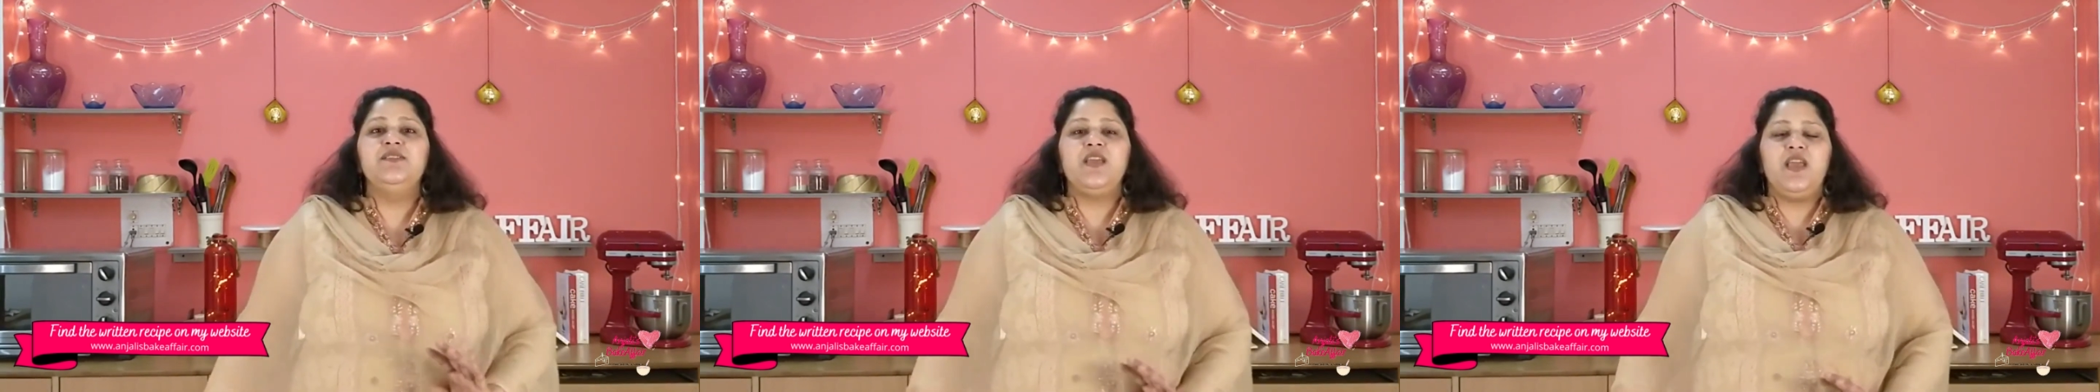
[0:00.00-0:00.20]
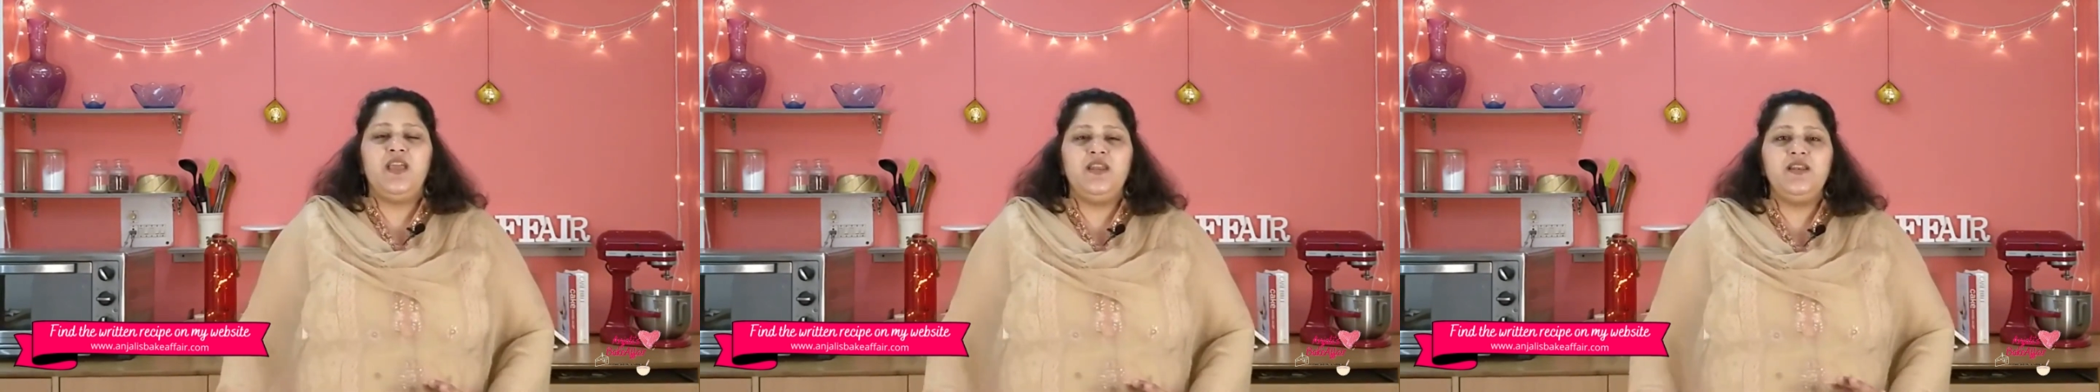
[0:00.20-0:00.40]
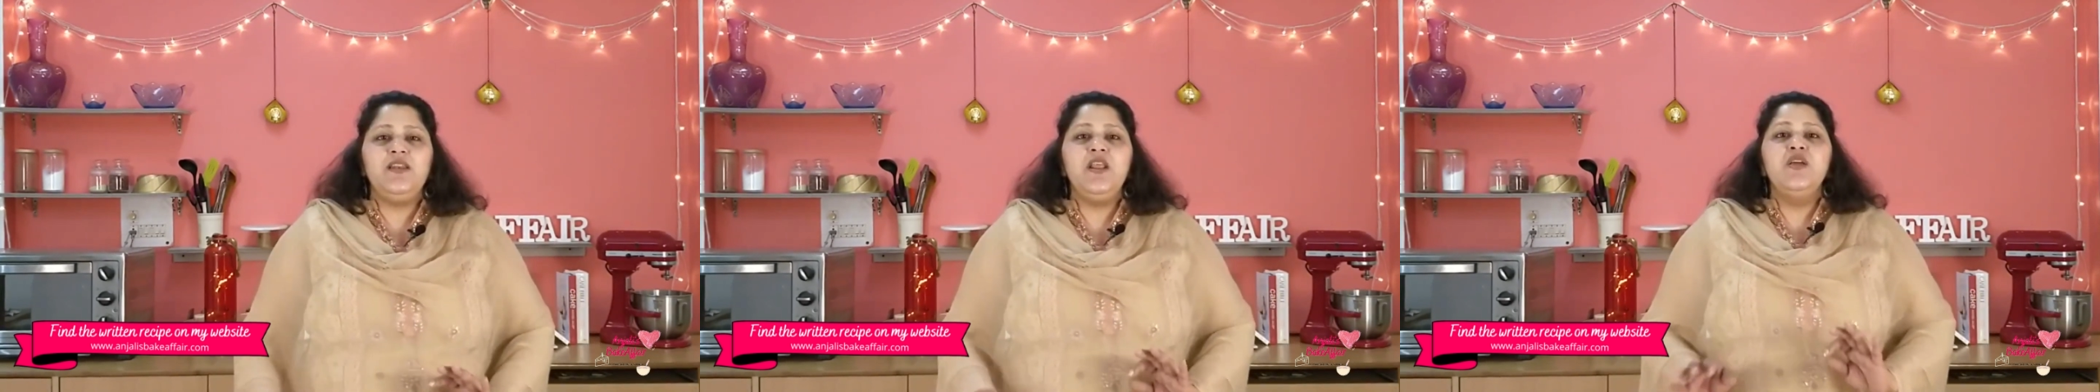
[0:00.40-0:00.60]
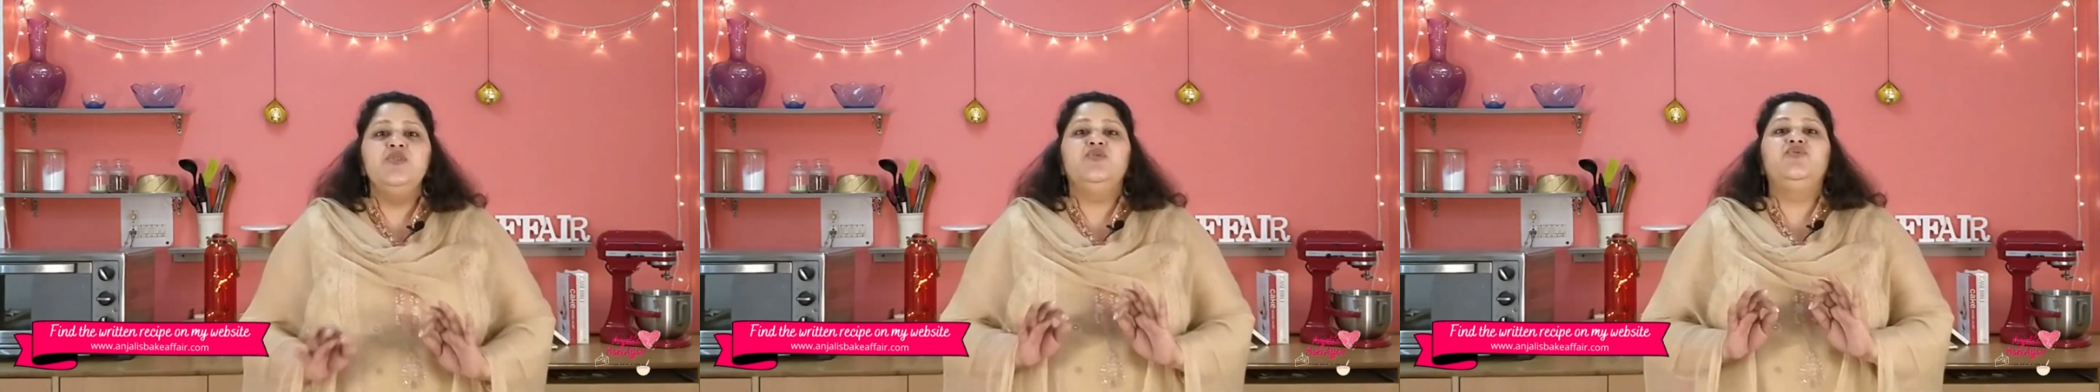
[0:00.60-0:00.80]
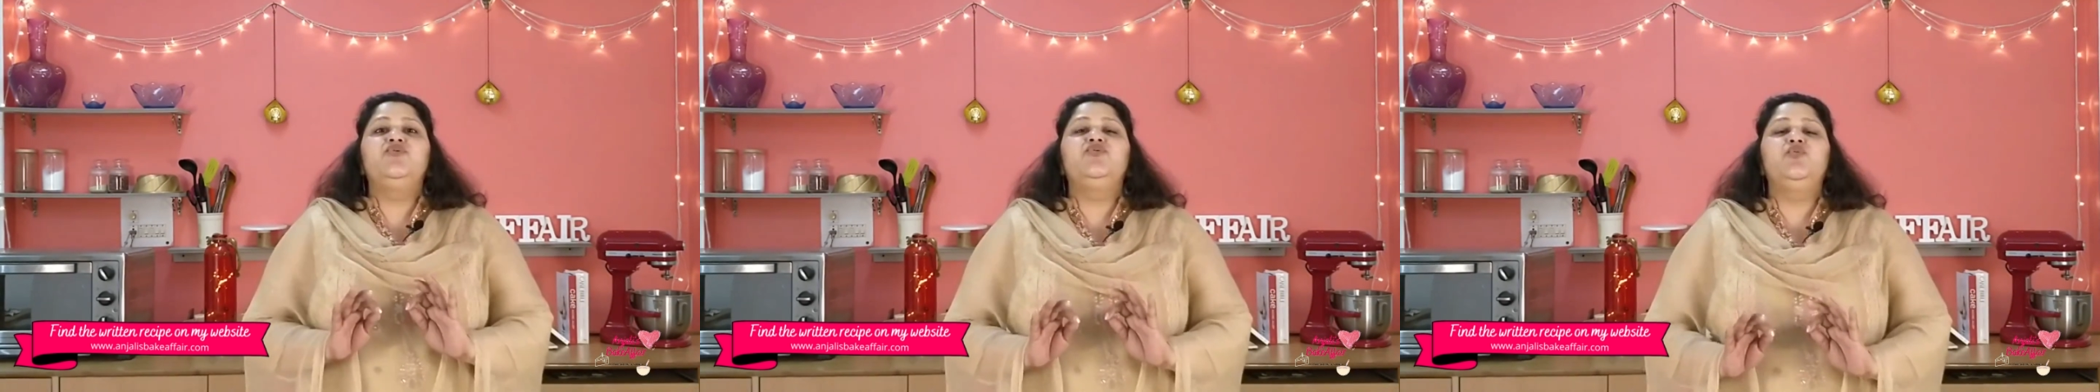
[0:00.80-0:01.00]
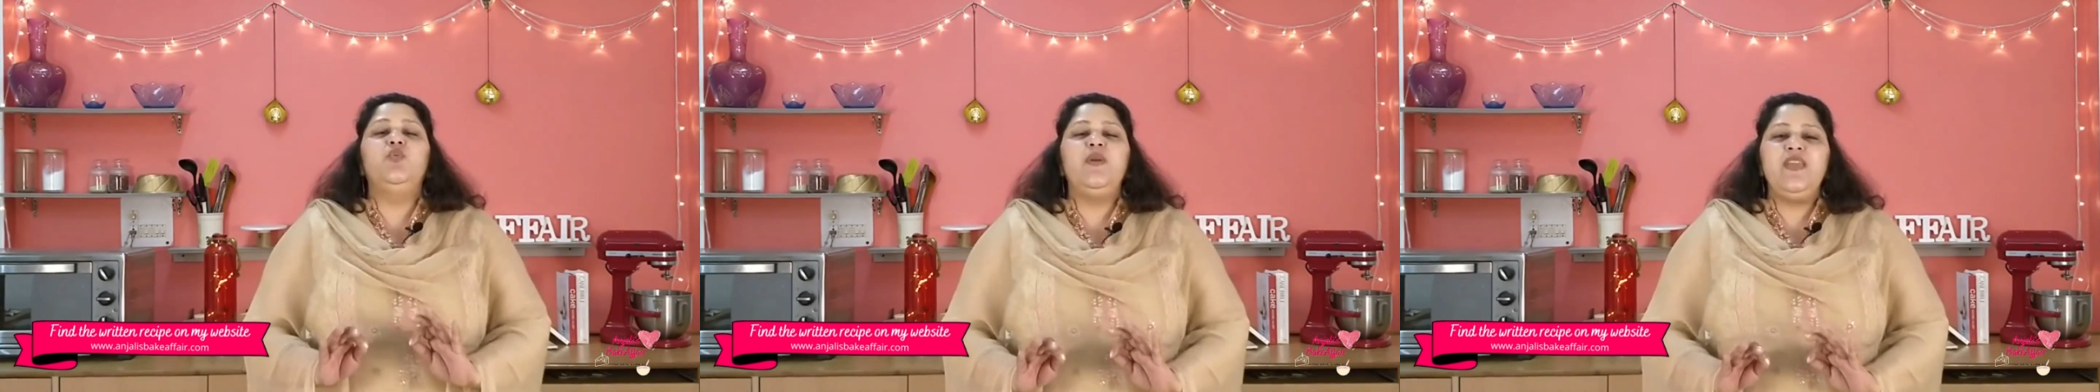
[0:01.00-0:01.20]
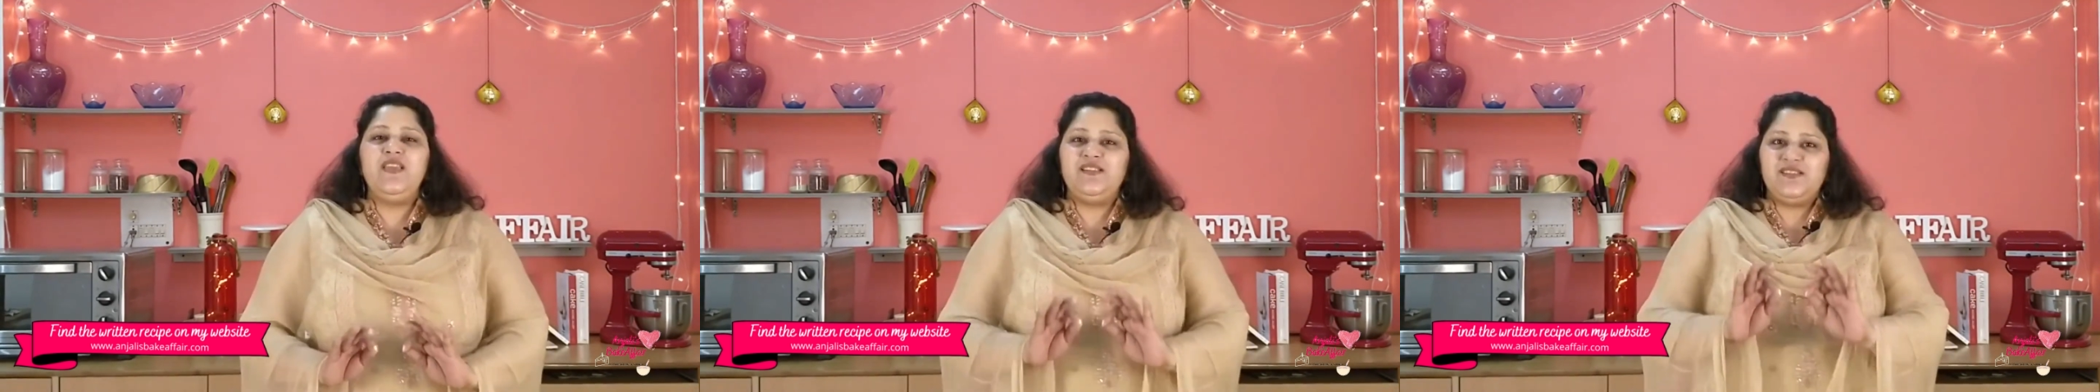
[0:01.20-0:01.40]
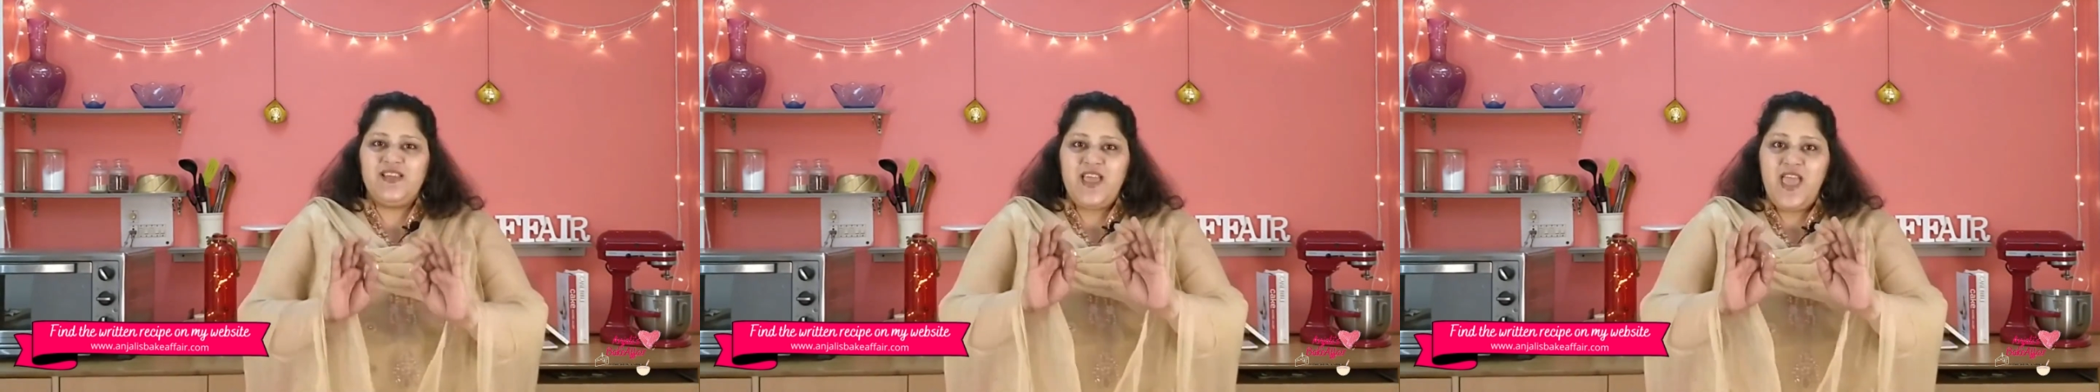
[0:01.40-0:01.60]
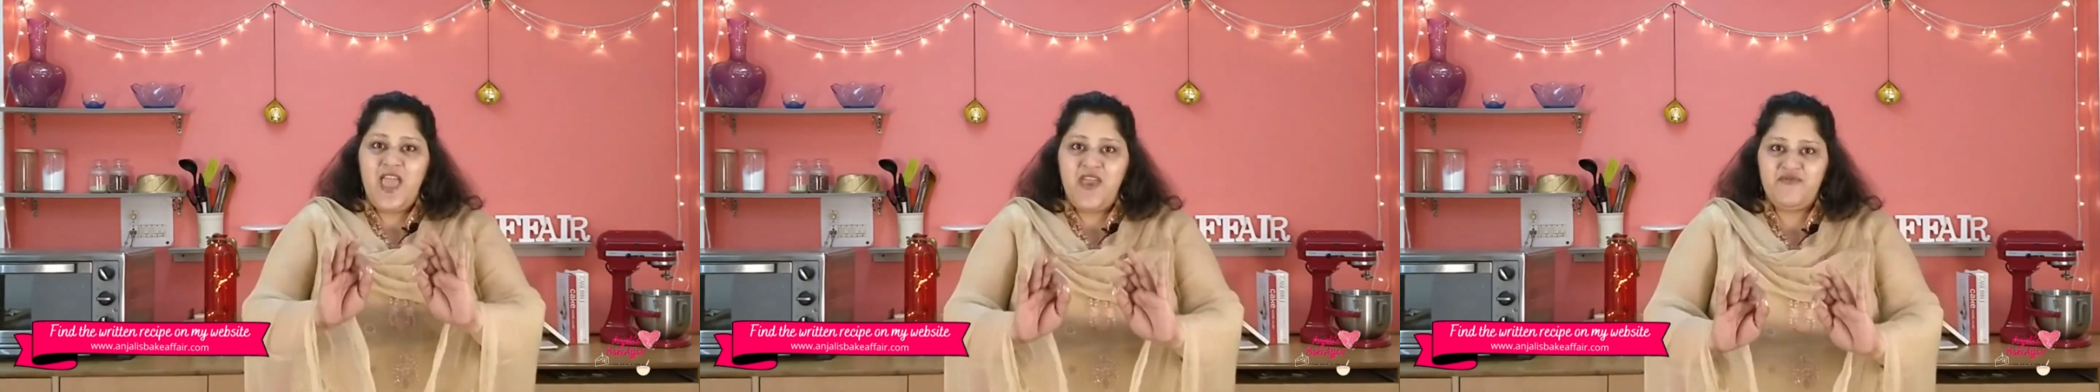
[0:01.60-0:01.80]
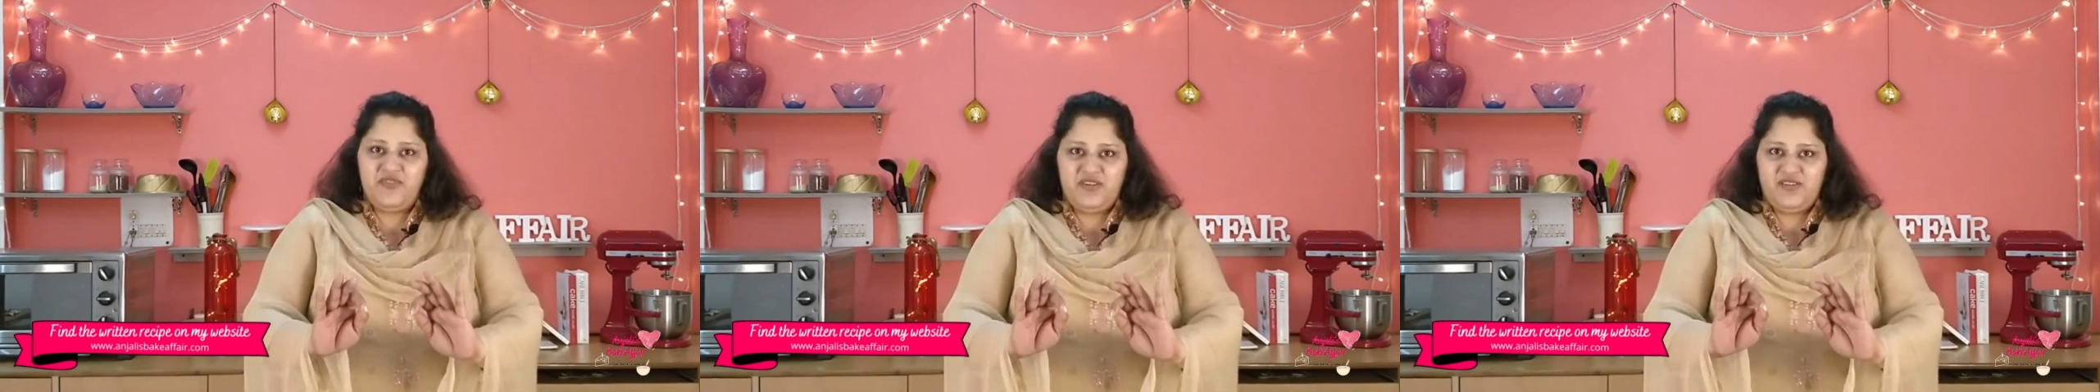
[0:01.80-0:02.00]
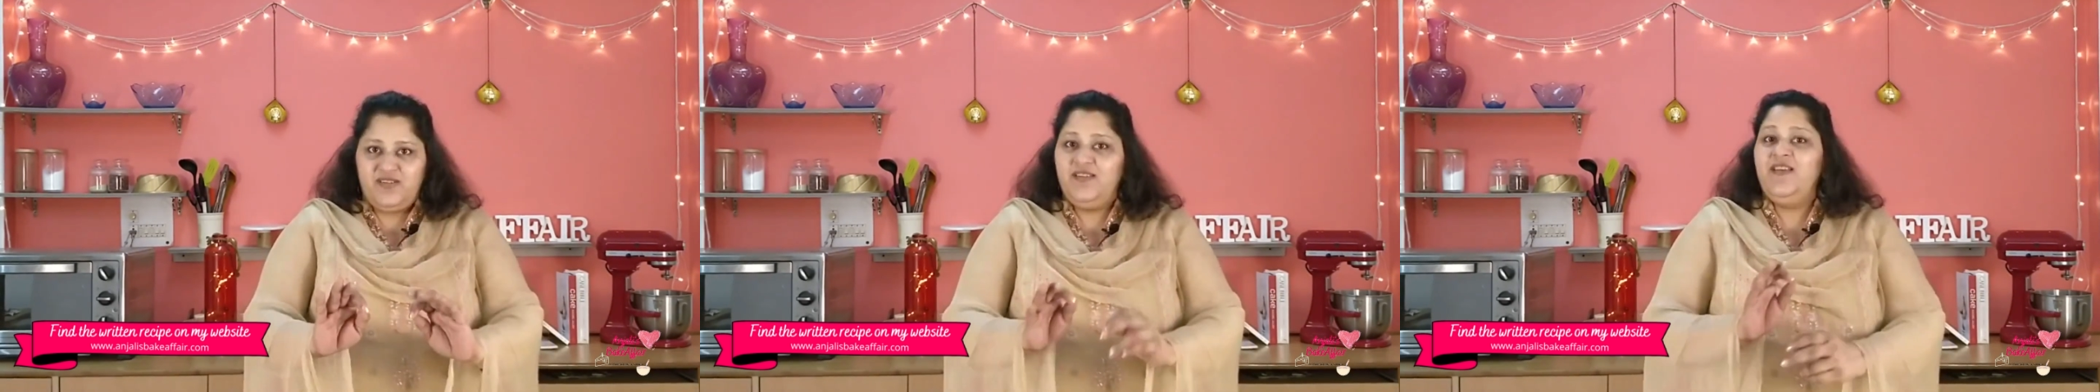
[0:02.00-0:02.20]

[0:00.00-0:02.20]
in sweet heaven.